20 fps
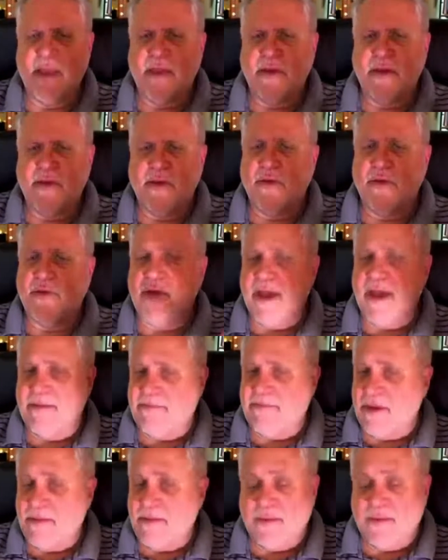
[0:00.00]
You had
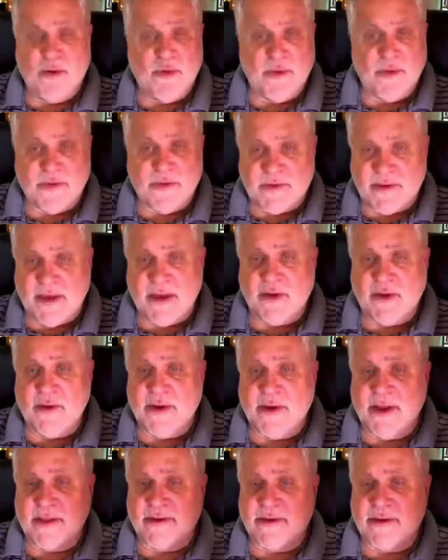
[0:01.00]
people who were sick, who
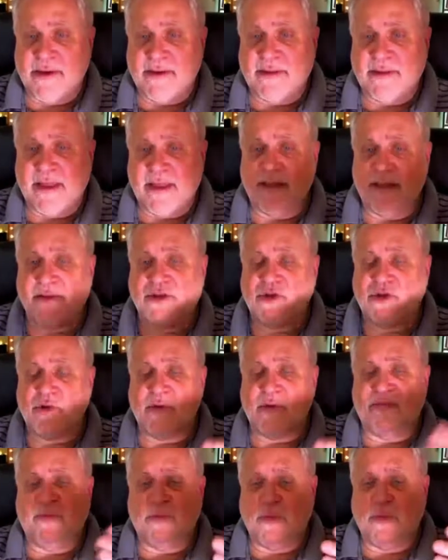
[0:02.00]
got sick, they didn't show
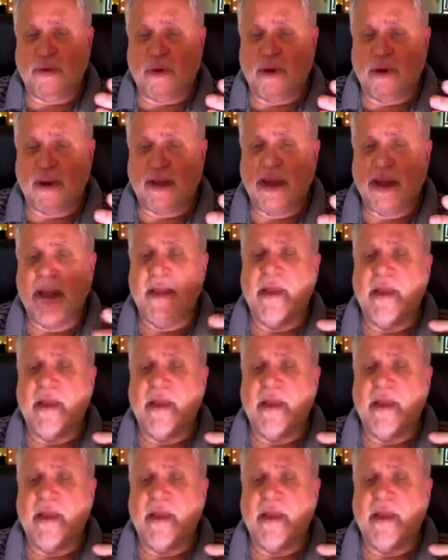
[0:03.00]
up for work.